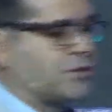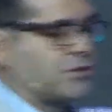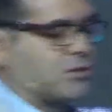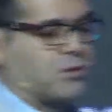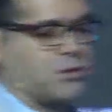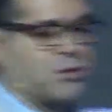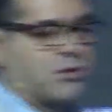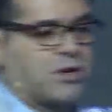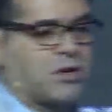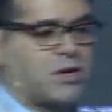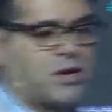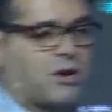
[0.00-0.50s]

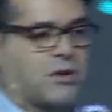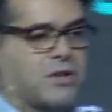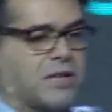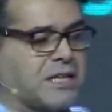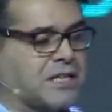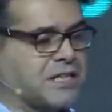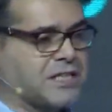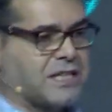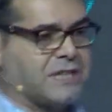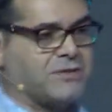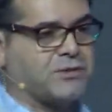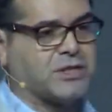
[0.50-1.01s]
or
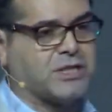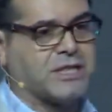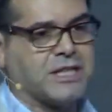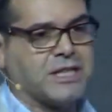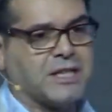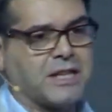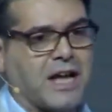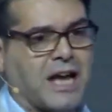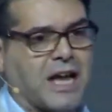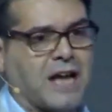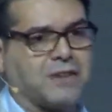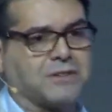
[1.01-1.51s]
connectivity
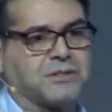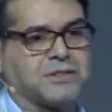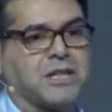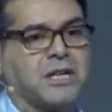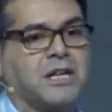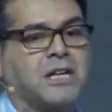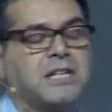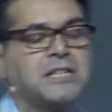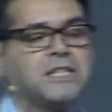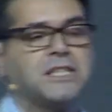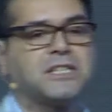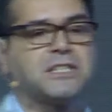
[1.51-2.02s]
in the house?
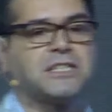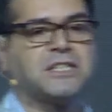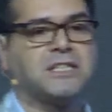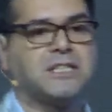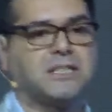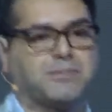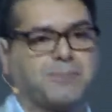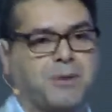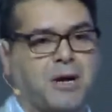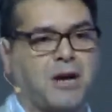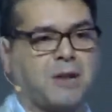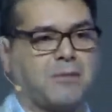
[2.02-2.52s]
Just
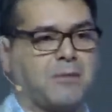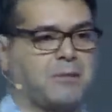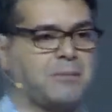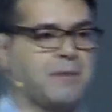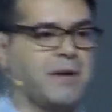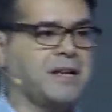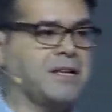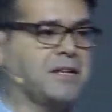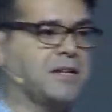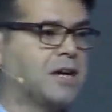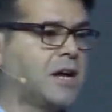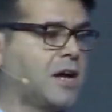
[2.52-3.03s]
inspire me.
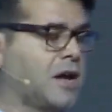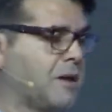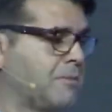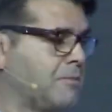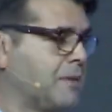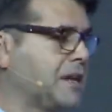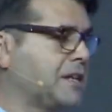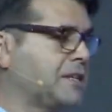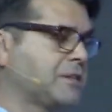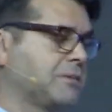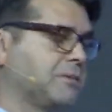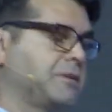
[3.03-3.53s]

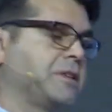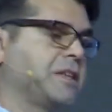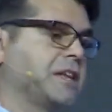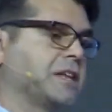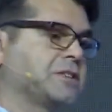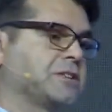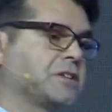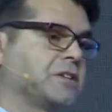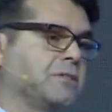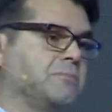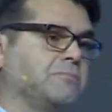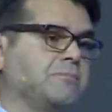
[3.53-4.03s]
Make something
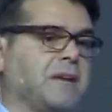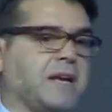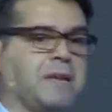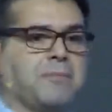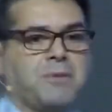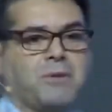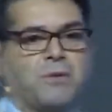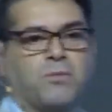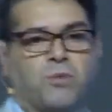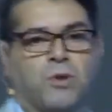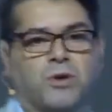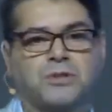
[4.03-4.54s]
that's going to make
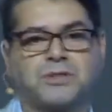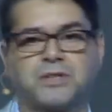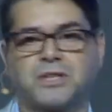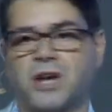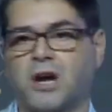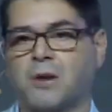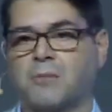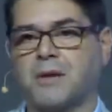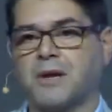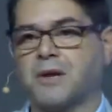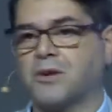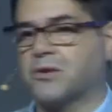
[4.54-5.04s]
me want to
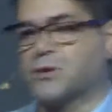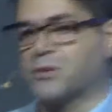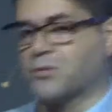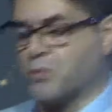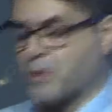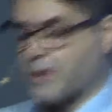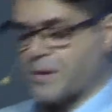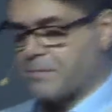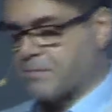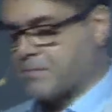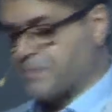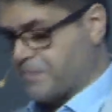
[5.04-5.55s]
come in on a
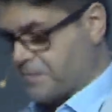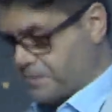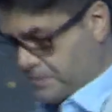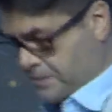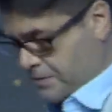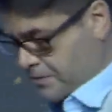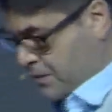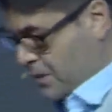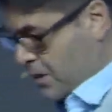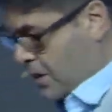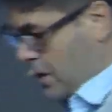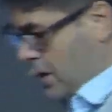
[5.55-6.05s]
whim.
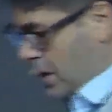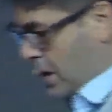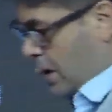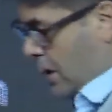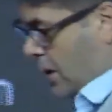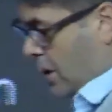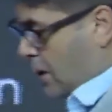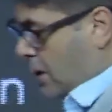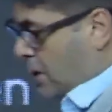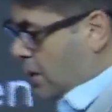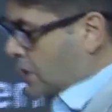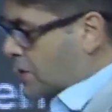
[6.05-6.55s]

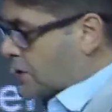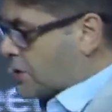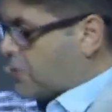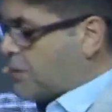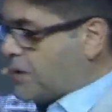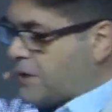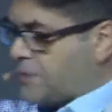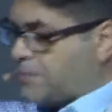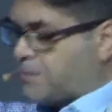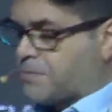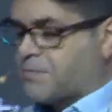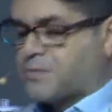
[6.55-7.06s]
So
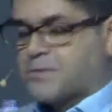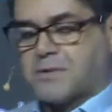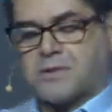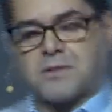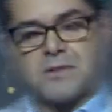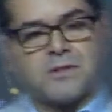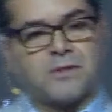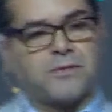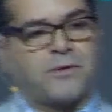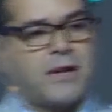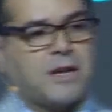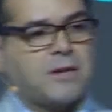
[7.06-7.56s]
we
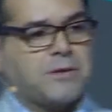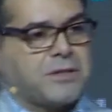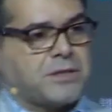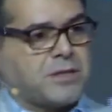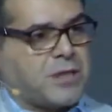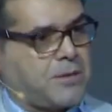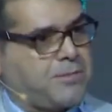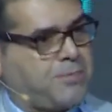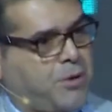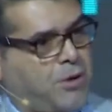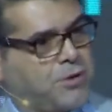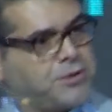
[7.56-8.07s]
developed this
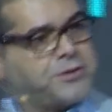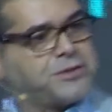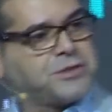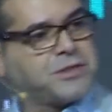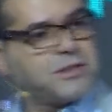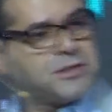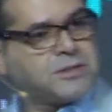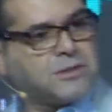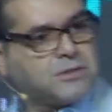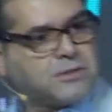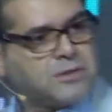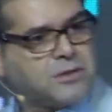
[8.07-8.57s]

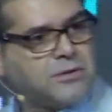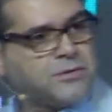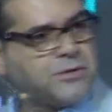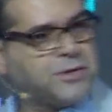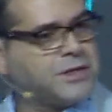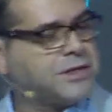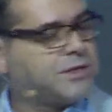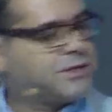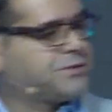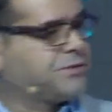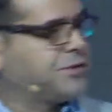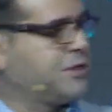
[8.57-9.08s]
hypothesis of
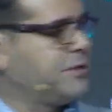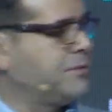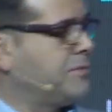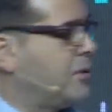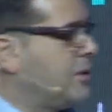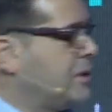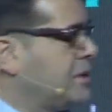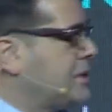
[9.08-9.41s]
these three mind